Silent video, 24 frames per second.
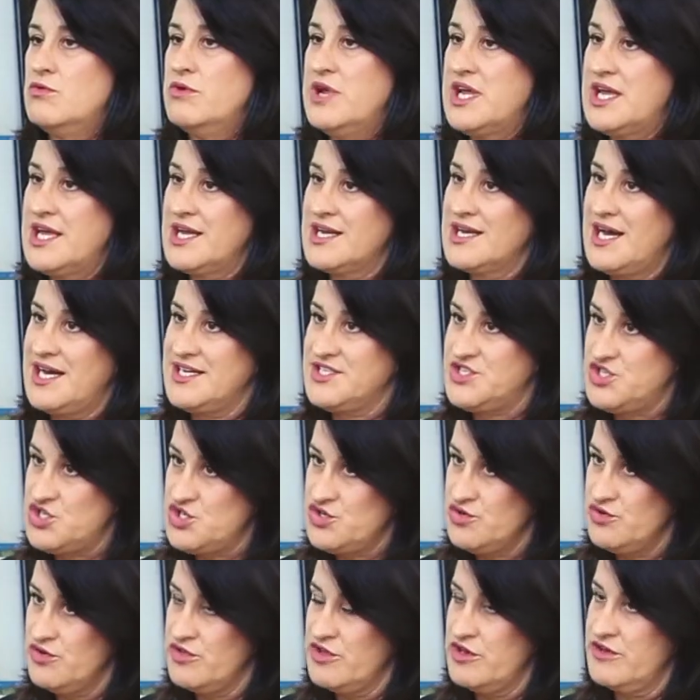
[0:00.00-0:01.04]
Recognize
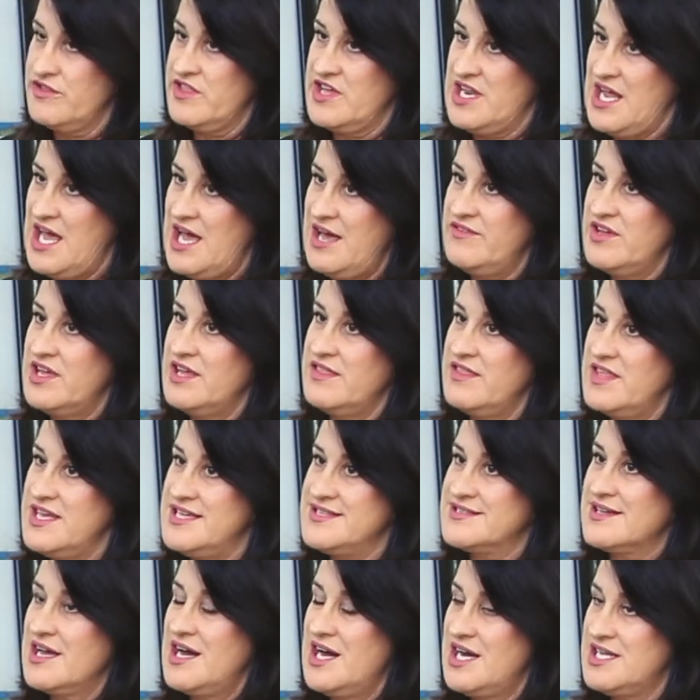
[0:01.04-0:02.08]
too, though, that having
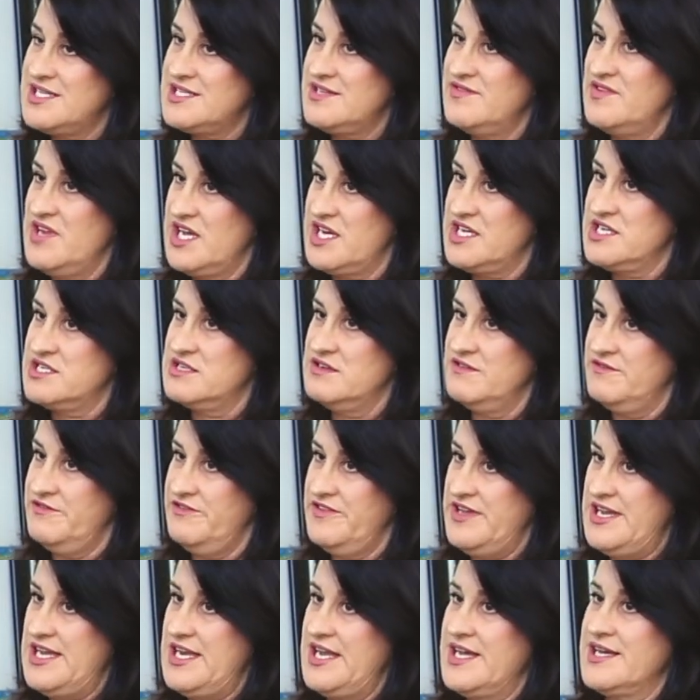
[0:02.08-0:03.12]
these kinds of negative
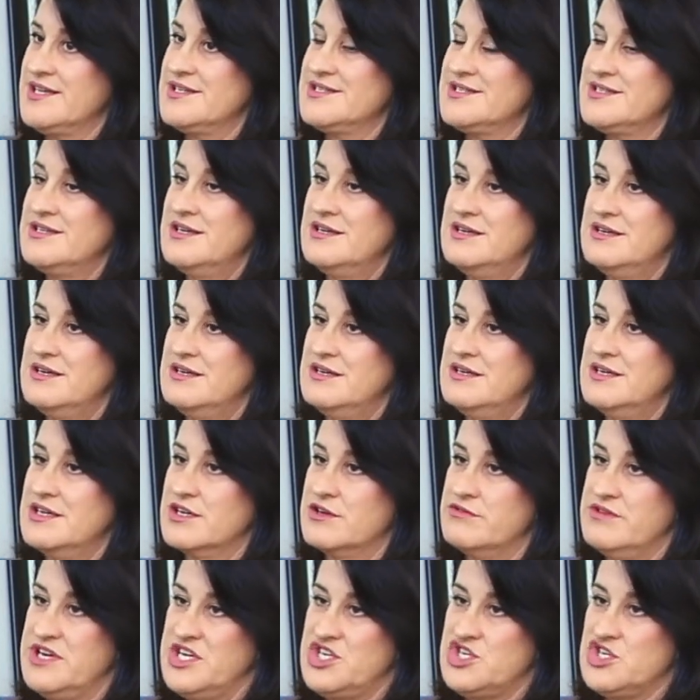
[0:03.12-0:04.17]
feelings,
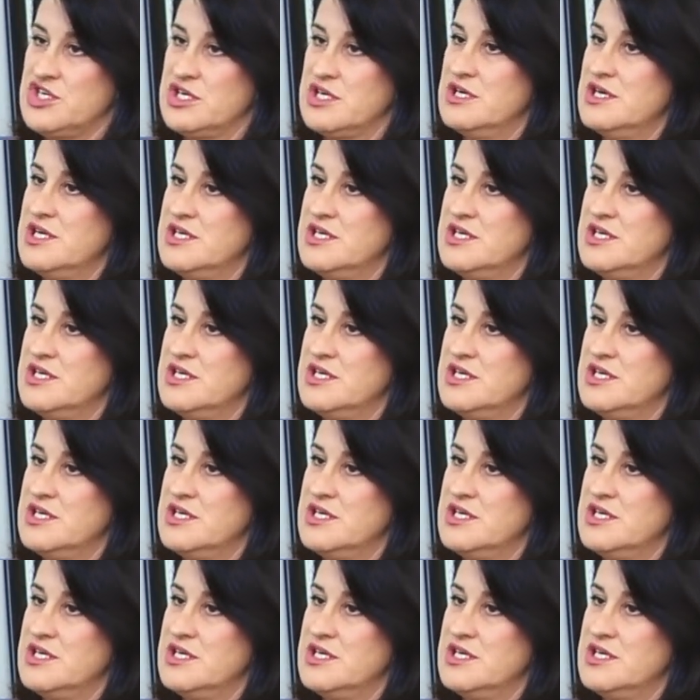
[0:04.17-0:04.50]
aggression